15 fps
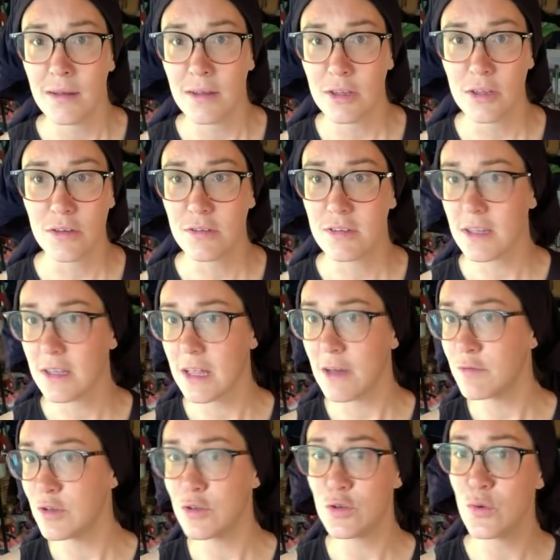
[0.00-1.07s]
You still have
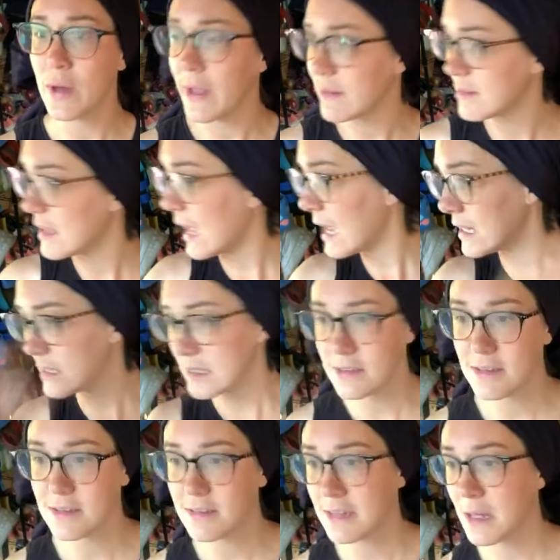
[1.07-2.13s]
to do exactly
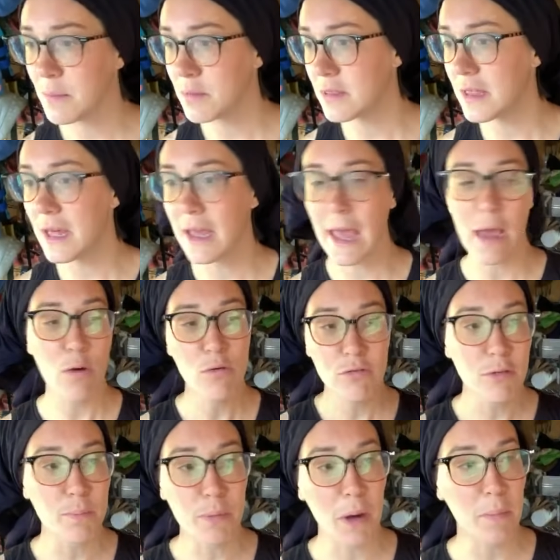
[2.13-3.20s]
the same thing out in
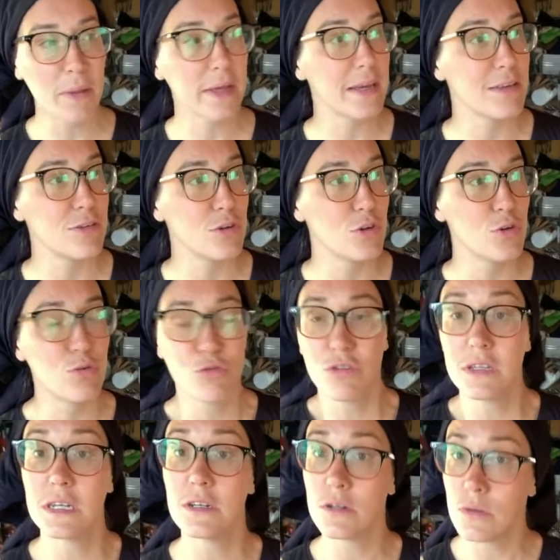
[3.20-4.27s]
the public as you
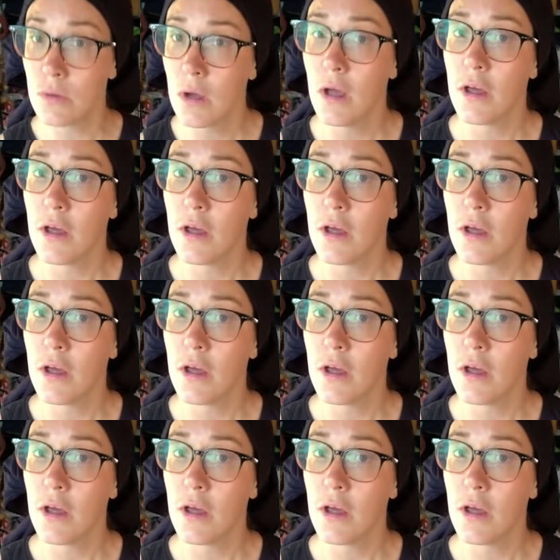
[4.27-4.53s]
usually do.